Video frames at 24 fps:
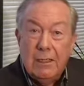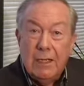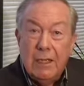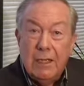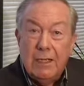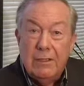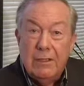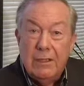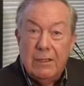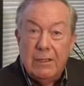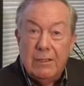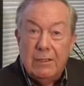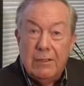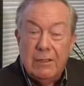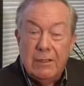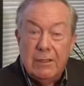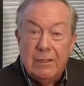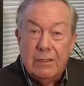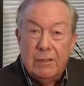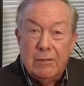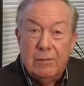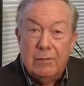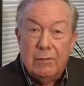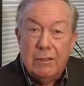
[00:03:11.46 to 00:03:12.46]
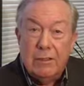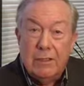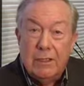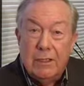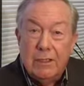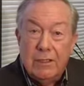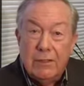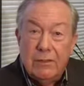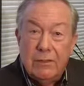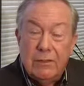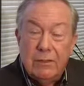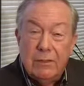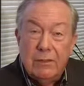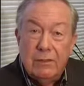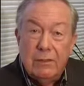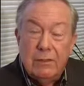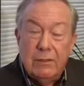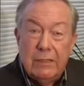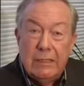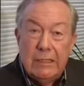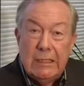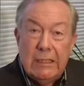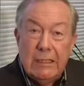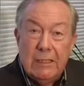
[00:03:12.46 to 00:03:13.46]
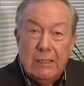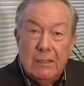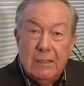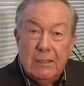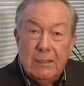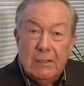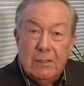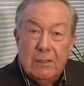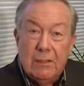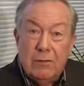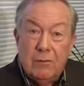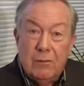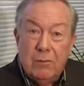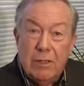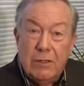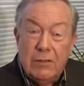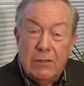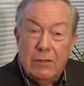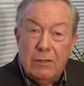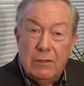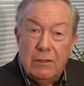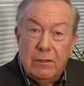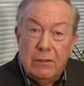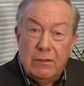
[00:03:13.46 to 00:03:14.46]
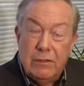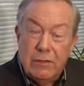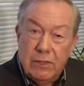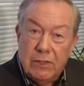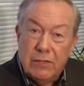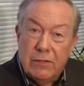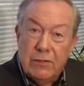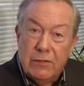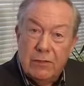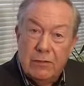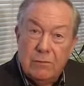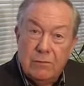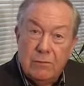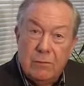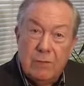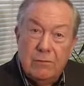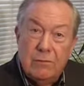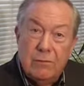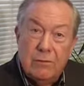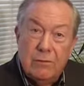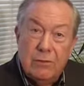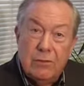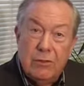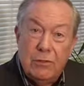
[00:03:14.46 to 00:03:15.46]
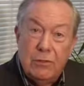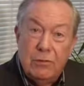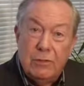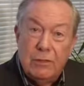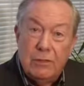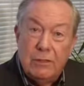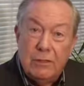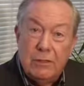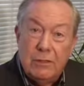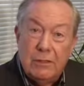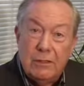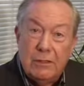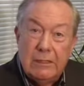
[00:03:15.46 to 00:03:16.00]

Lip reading: And then I suddenly realized that it wasn't just Reverend Schuler